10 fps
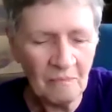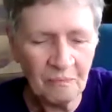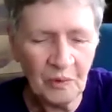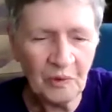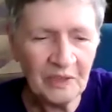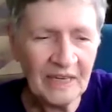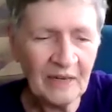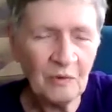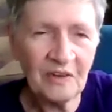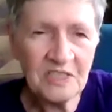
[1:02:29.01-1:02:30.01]

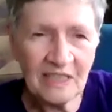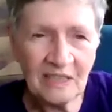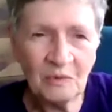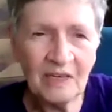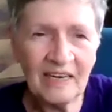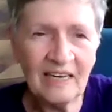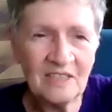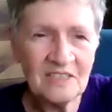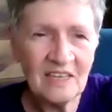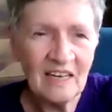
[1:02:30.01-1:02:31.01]
building where the
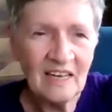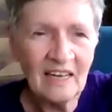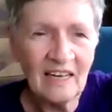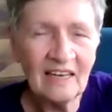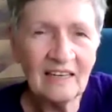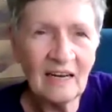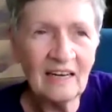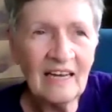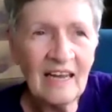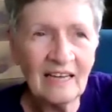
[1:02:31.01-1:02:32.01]
ceremonies
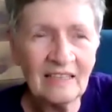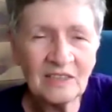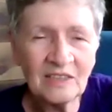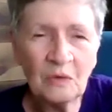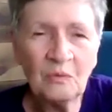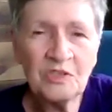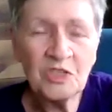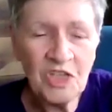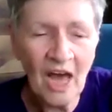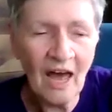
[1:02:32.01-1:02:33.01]
are held, with a
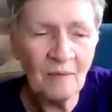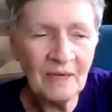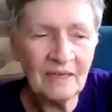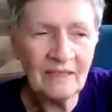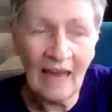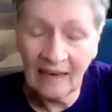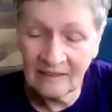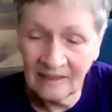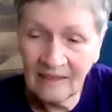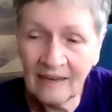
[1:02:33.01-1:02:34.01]
shaman
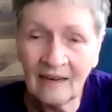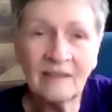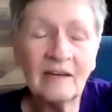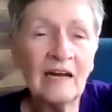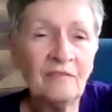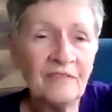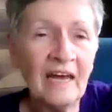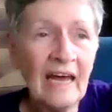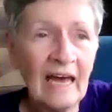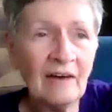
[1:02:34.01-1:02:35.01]
and a healer if
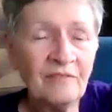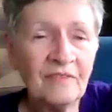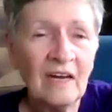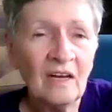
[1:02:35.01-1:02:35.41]
they have.